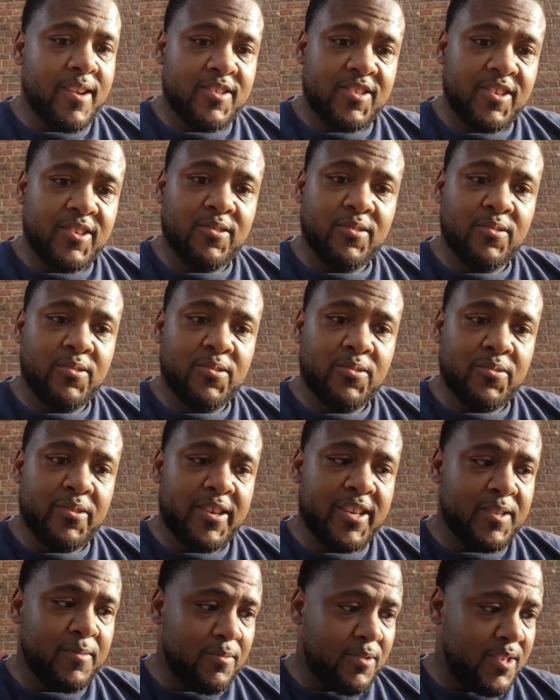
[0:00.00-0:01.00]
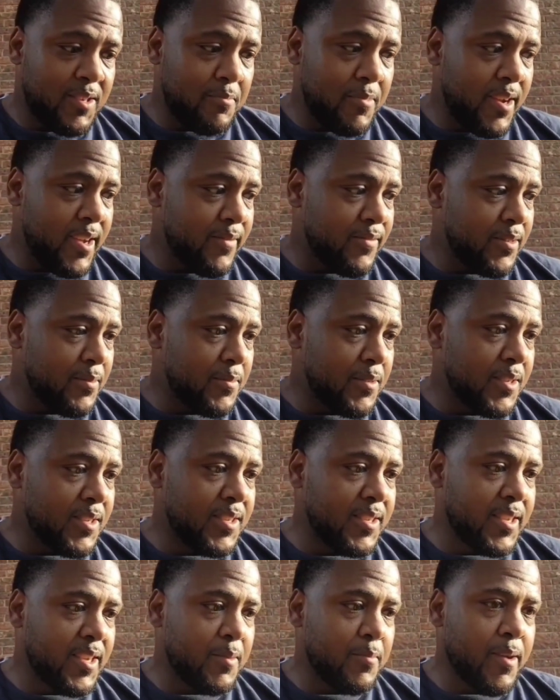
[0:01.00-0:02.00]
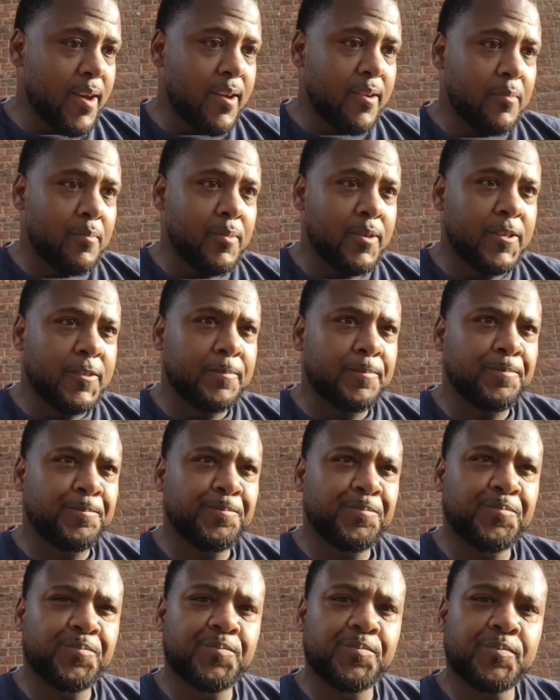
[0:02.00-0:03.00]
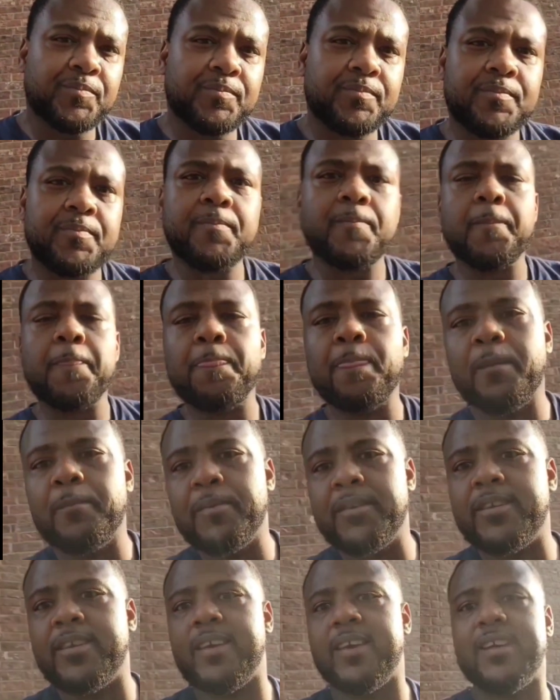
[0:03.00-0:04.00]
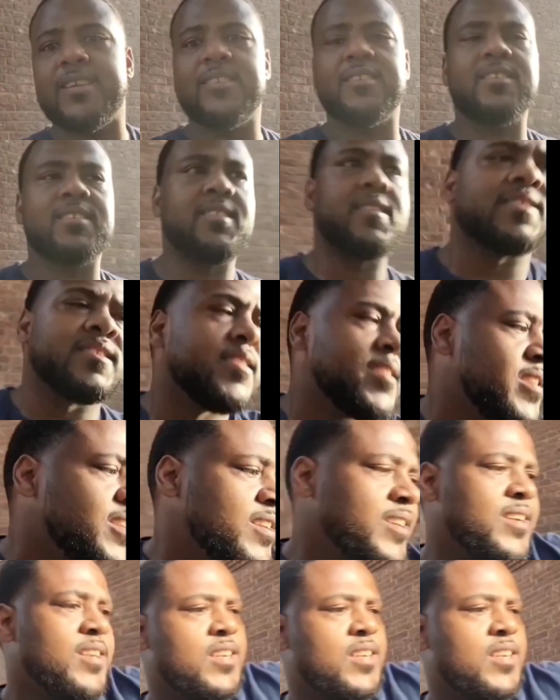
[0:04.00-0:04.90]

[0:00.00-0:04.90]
about it. She ain't gonna go crazy, but she might have something to say about it. But yeah, I just